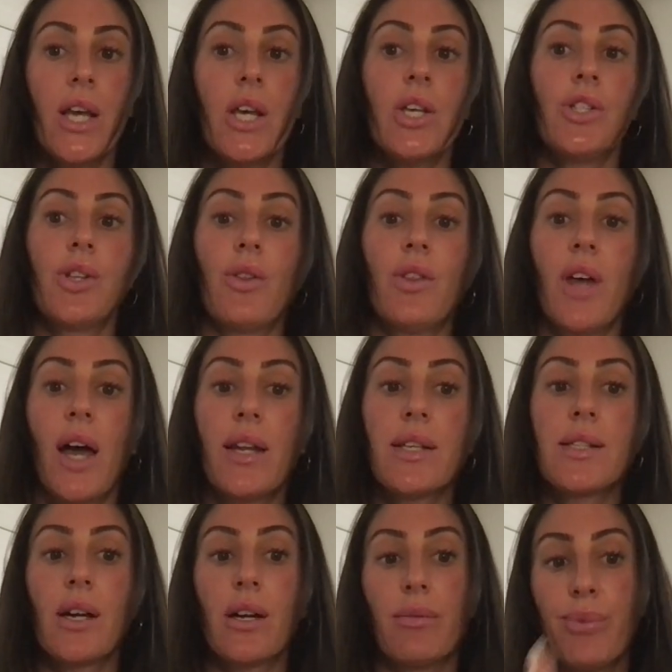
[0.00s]
So that
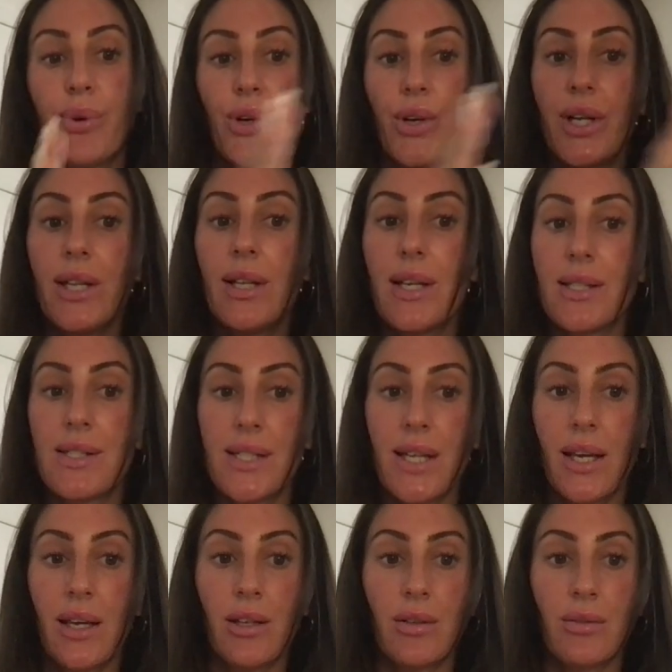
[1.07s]
is our
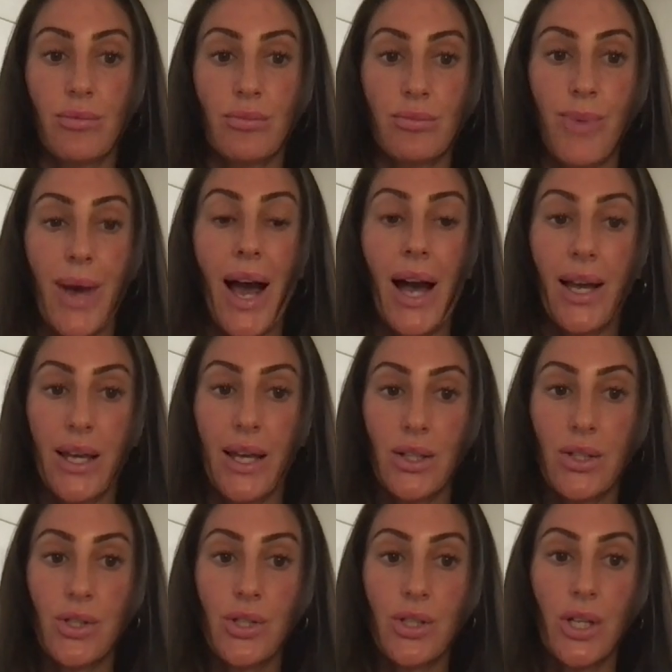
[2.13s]
pre-listing
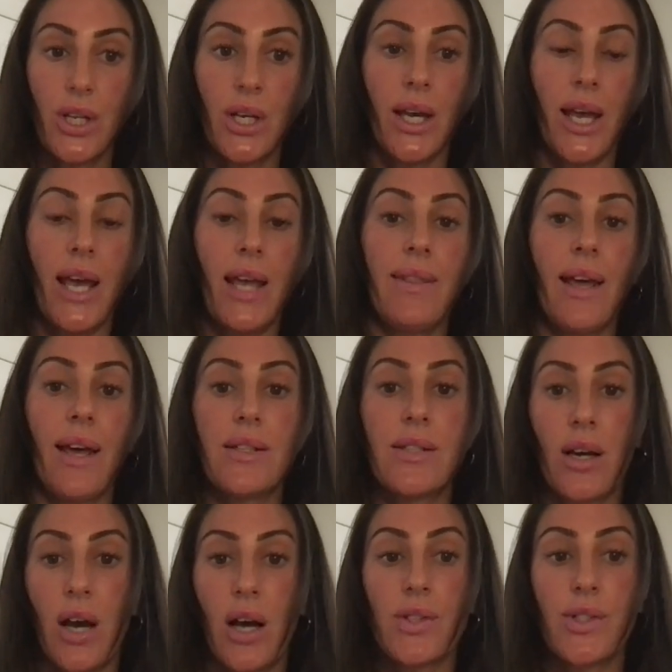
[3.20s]
package, and that's
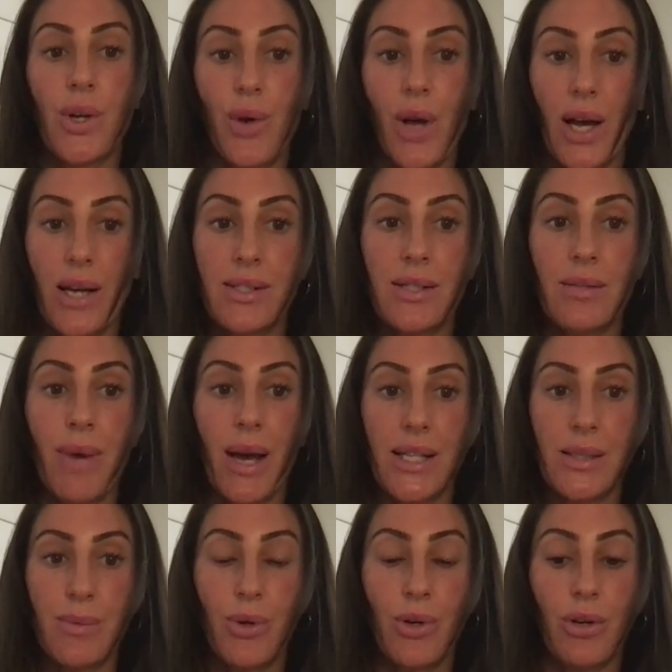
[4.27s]
also
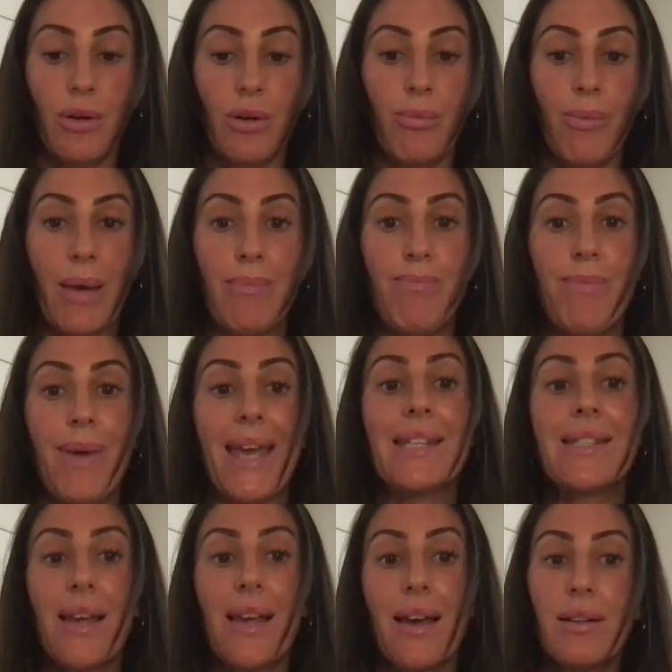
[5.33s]
customizable. My
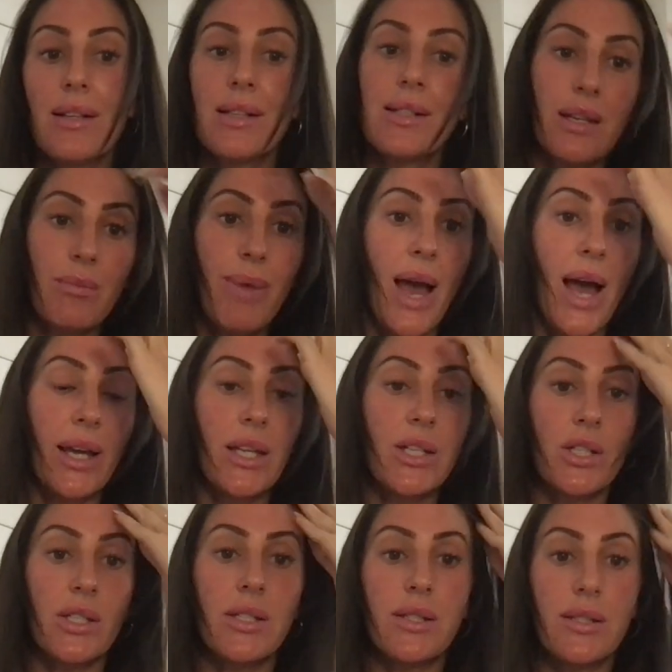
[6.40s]
basic listing
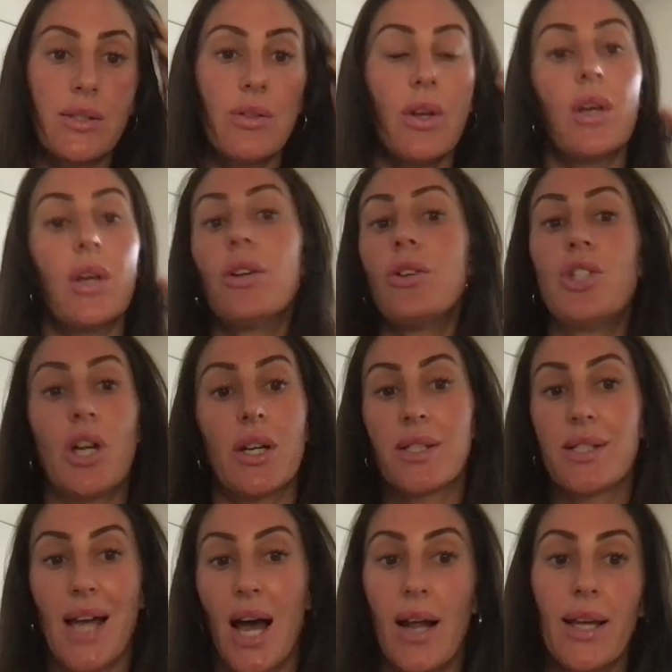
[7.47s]
package is
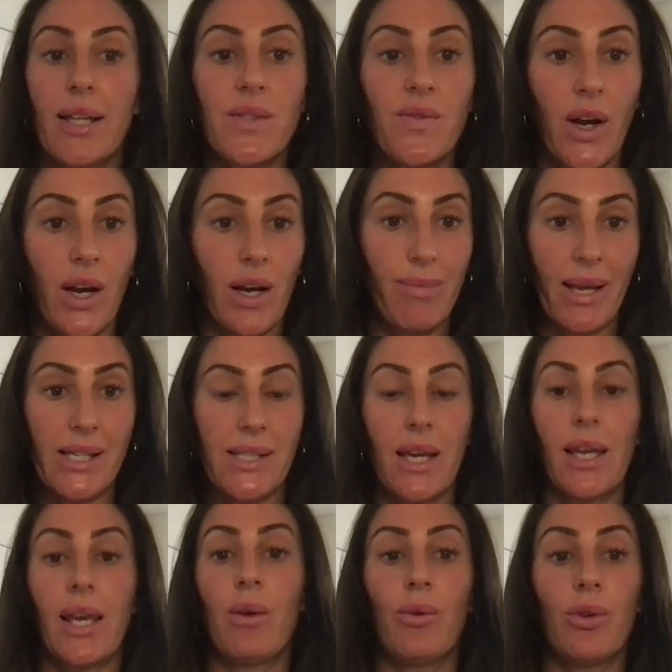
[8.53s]
just that. It's very
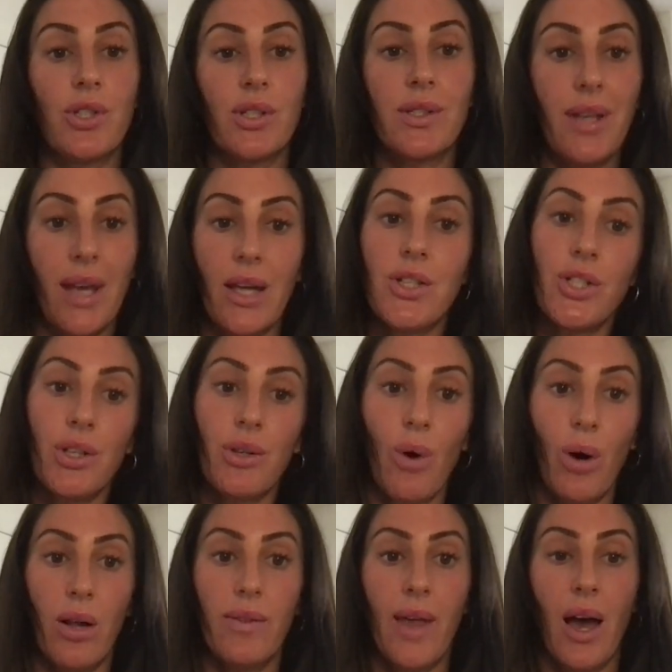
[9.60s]
basic. It will just get you
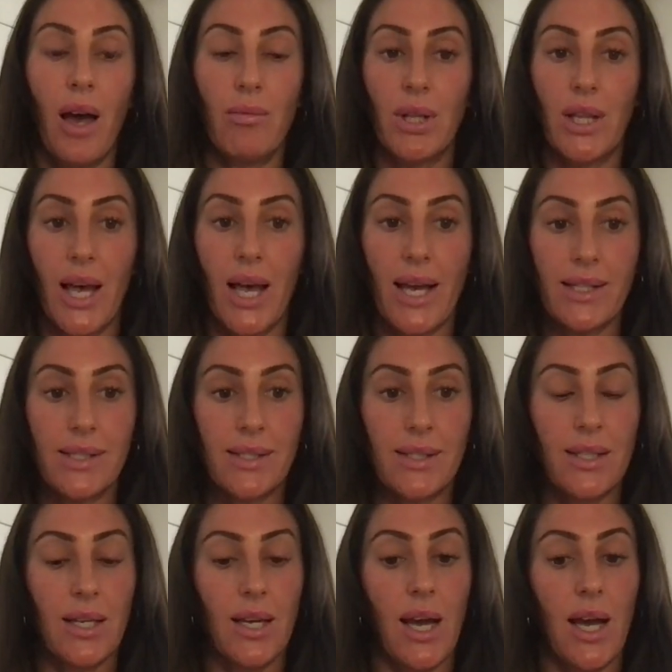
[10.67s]
on the MLS.
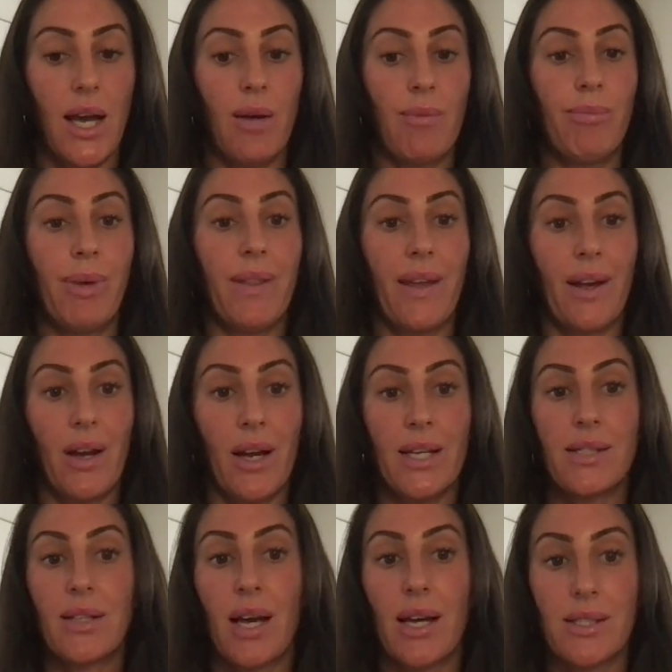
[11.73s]
But there
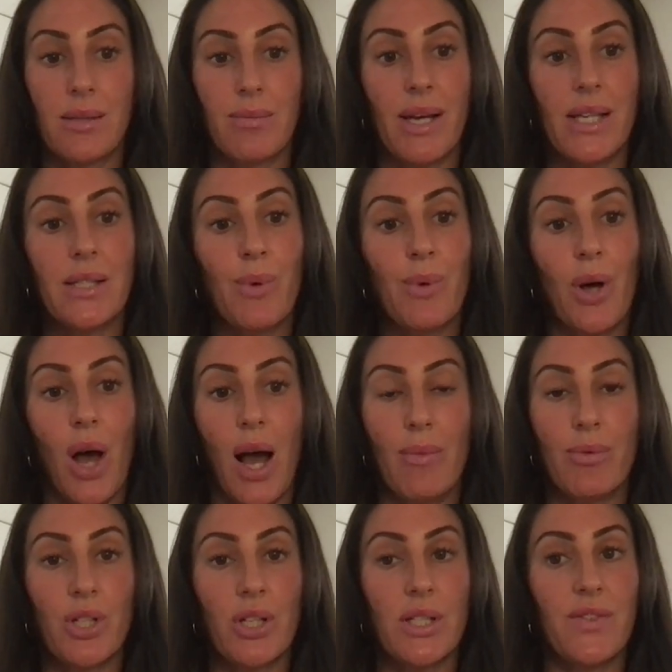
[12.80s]
is customizable
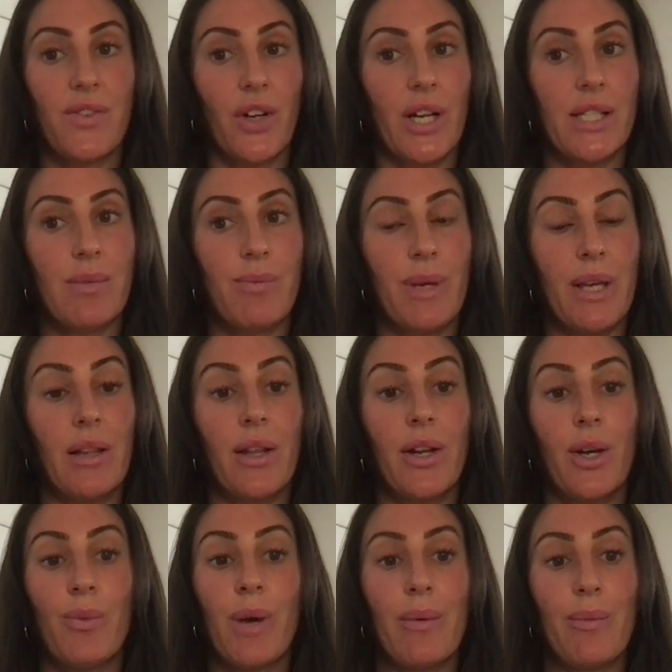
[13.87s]
options for it to be a
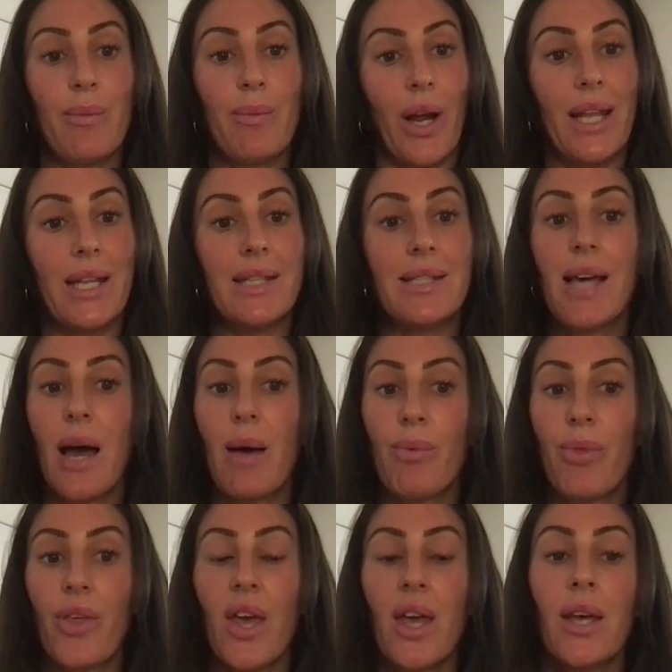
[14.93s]
little bit more in
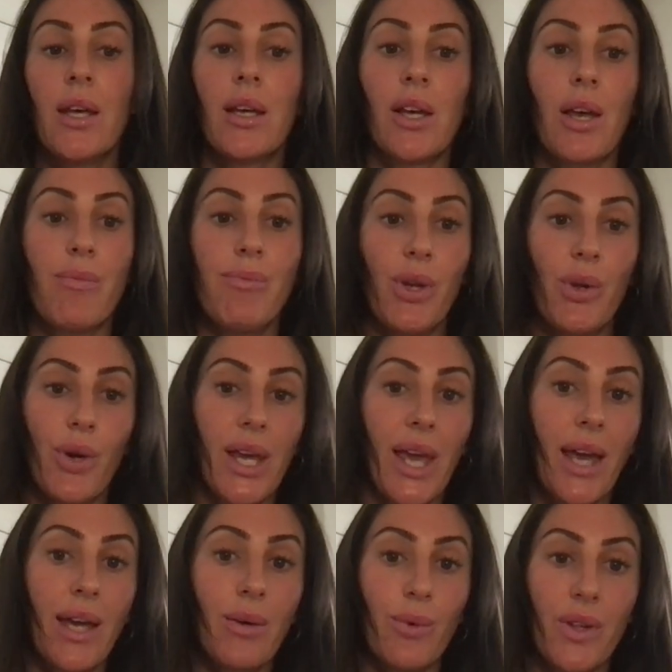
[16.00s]
depth,
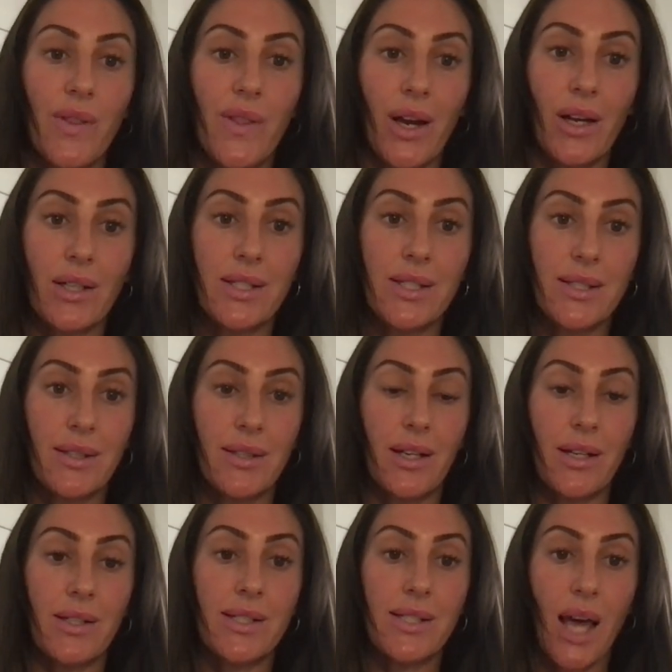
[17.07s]
communicate with
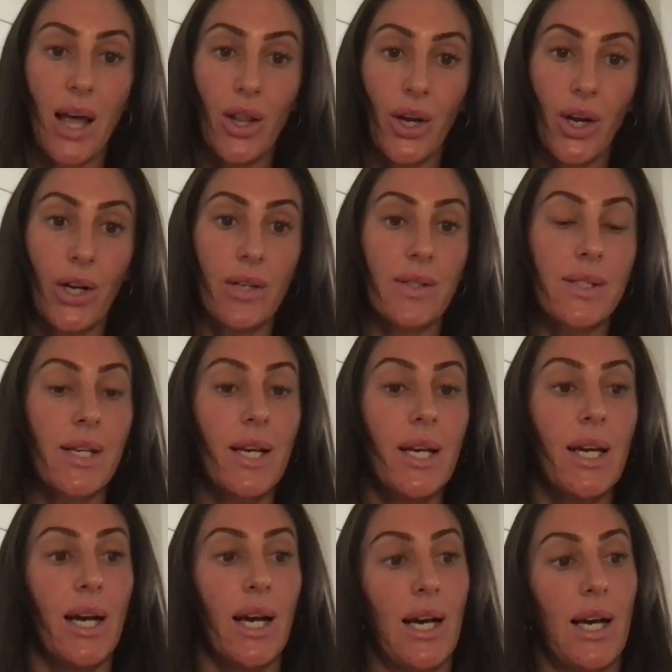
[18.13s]
their sellers,
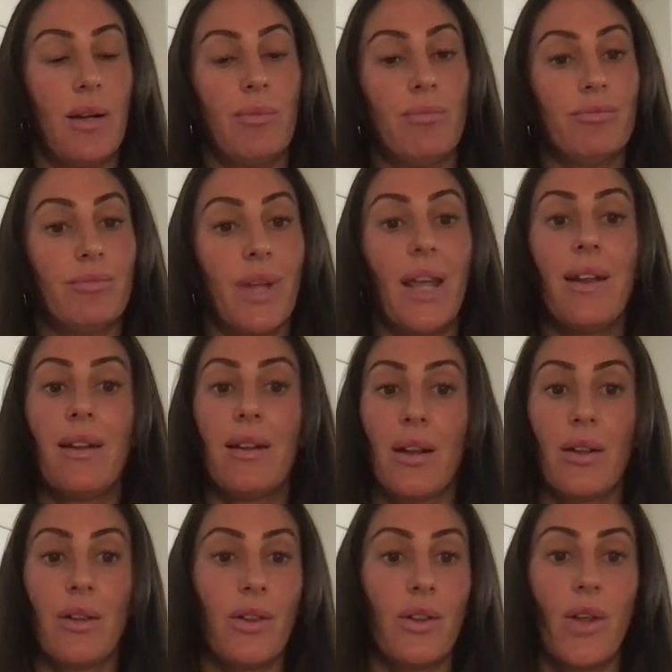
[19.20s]

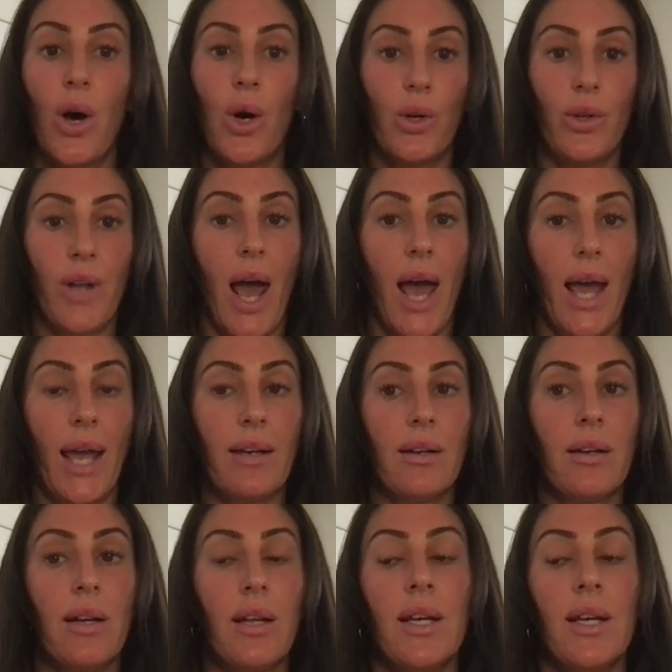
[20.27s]
in the whole nine.